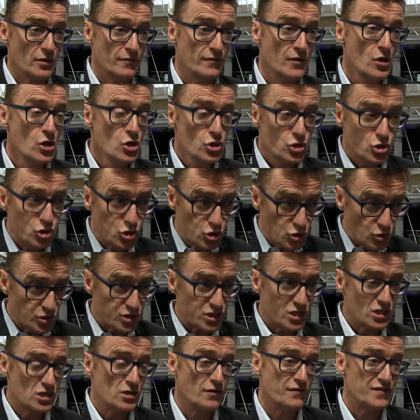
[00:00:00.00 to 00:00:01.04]
of
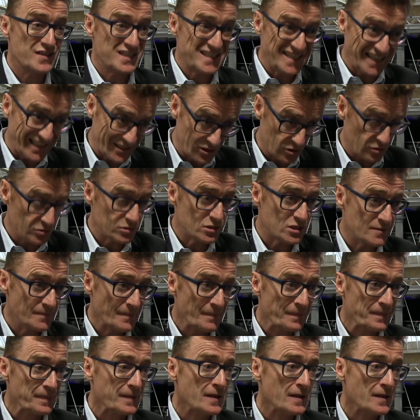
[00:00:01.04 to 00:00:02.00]
sources of signals.